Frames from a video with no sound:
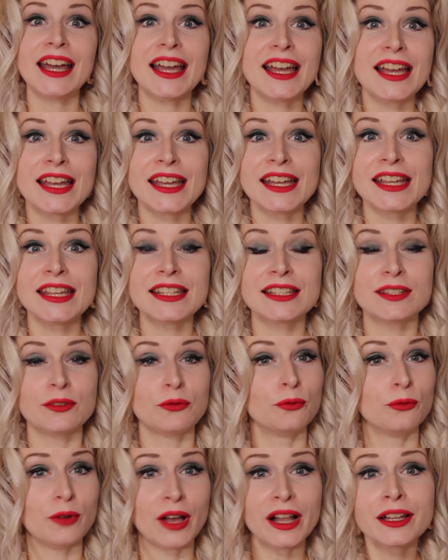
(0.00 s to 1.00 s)
guys,
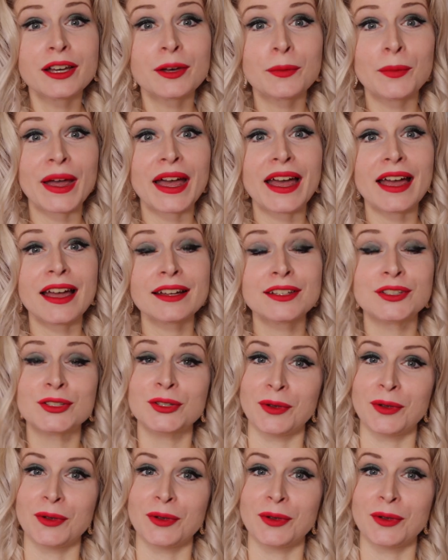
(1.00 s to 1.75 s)
welcome back